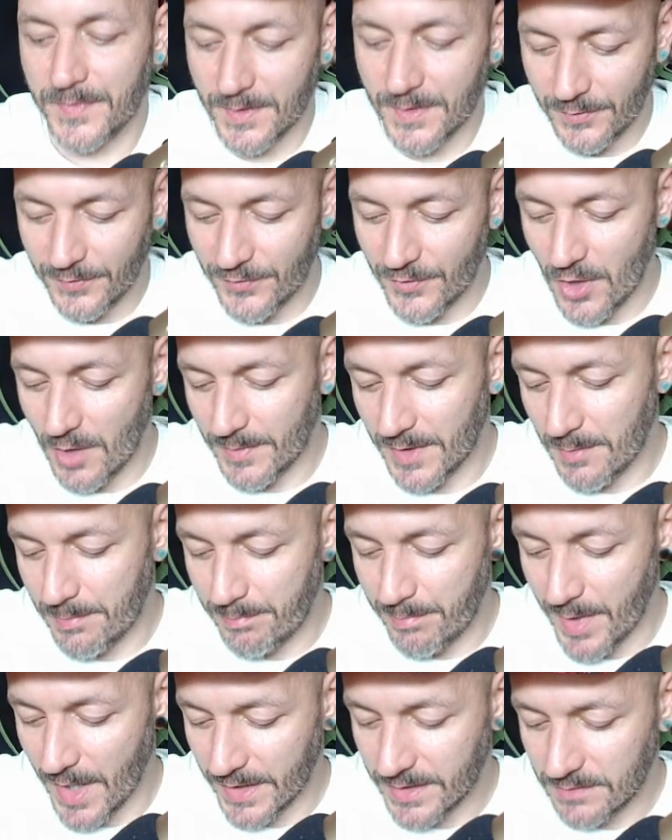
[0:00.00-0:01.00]
from the
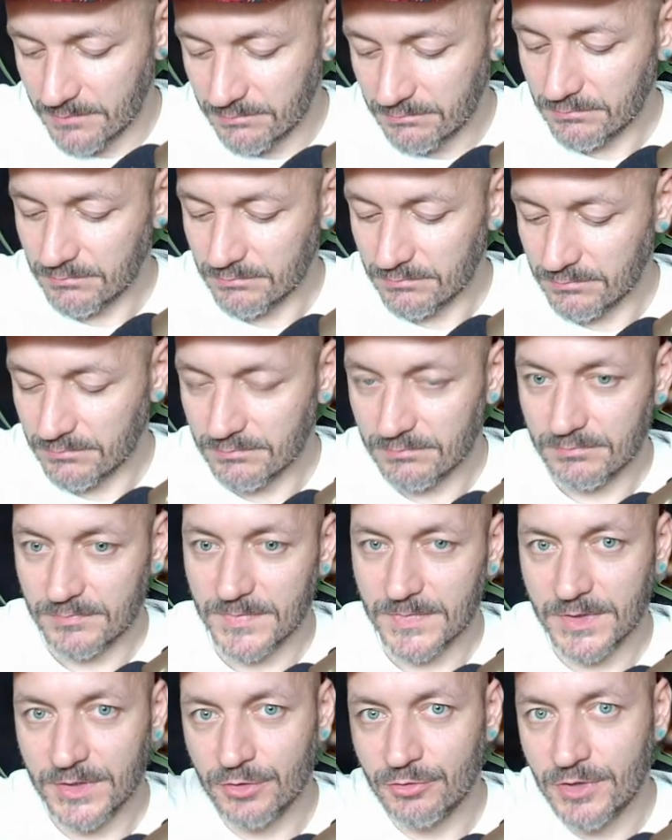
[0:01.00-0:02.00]
bottom
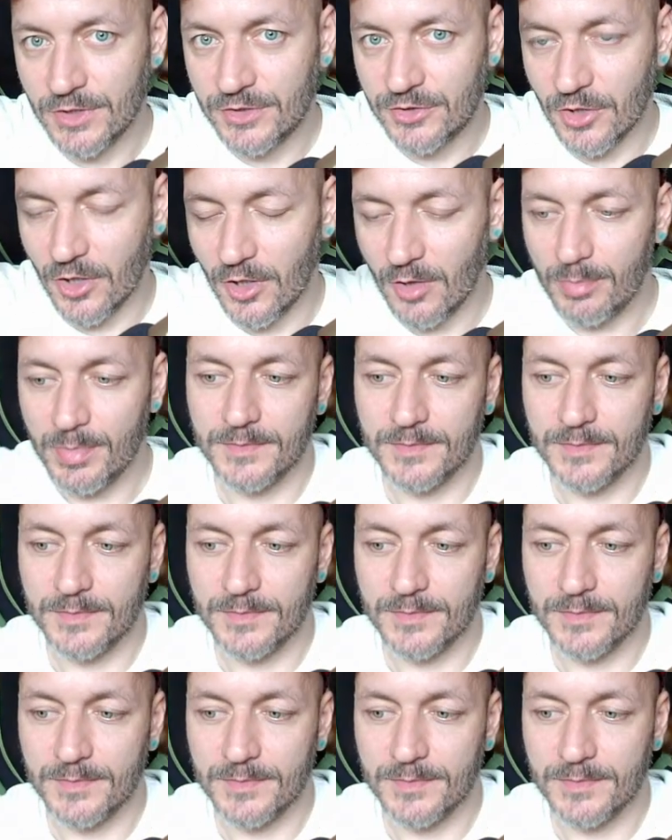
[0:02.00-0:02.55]
to the top,